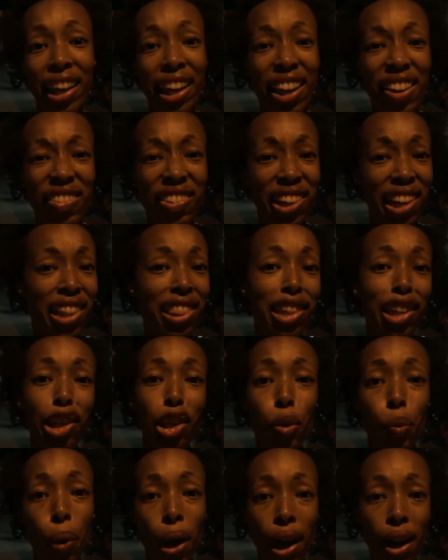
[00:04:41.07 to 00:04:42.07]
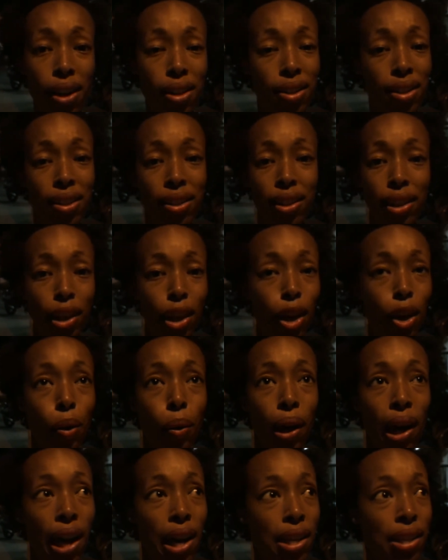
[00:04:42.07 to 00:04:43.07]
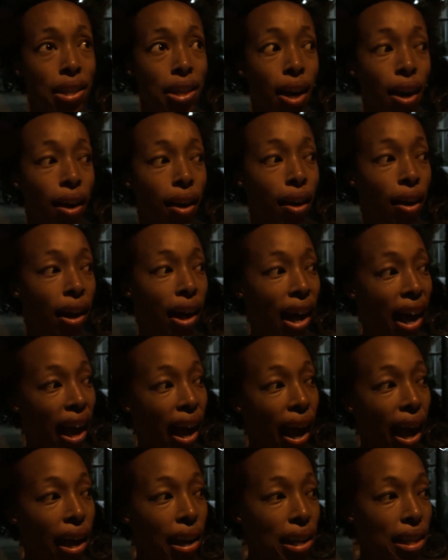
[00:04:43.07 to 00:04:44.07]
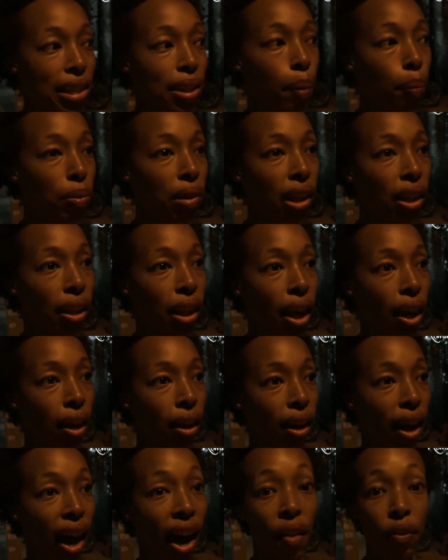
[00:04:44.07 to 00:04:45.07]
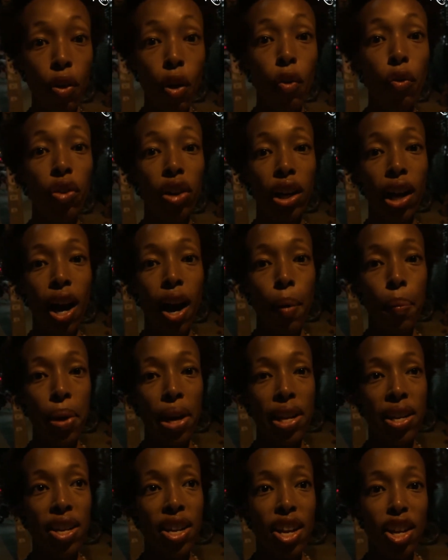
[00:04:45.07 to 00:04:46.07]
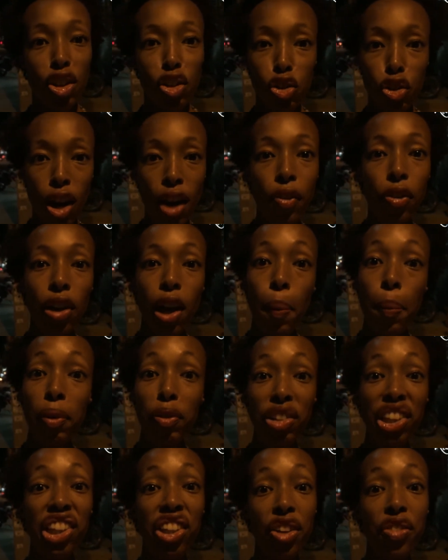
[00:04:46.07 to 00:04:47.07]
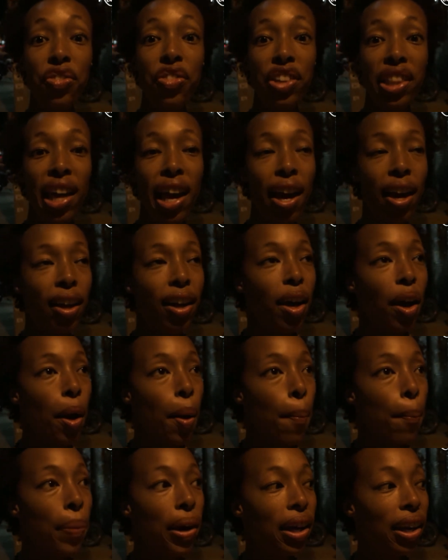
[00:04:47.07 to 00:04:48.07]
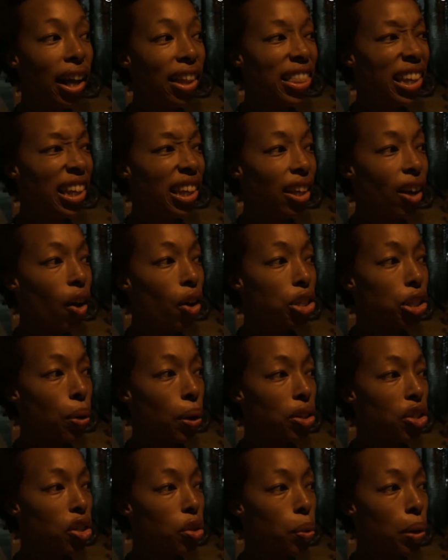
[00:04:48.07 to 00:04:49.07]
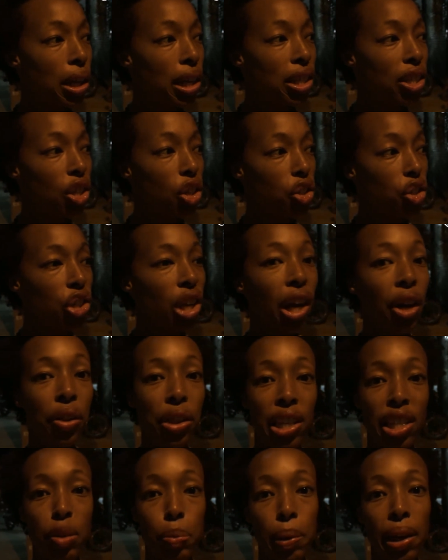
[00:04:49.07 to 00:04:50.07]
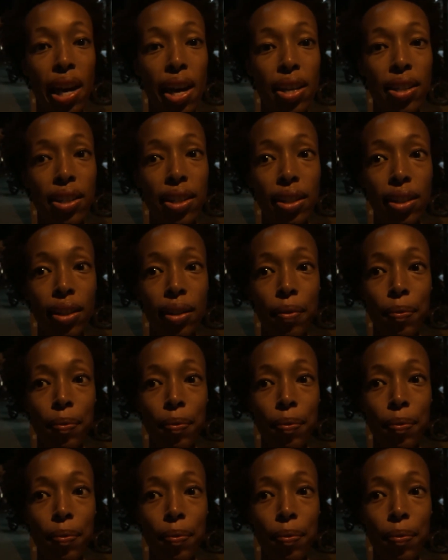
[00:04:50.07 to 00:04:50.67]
even in the US, you know? And it's something that I've overcome, and travel can be really good for that. But I think also I just wanted to share this because